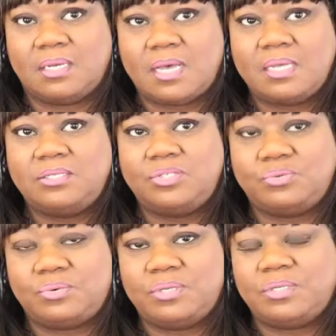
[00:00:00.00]
I
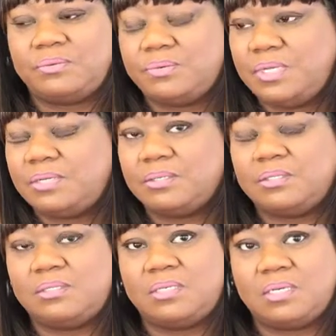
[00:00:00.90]
just want the
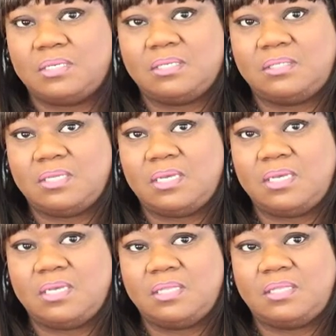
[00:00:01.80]
readers to
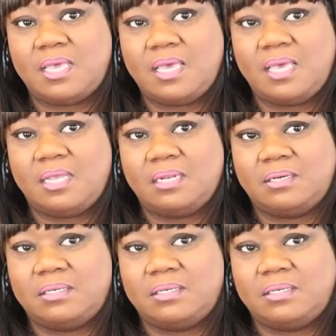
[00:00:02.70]
understand that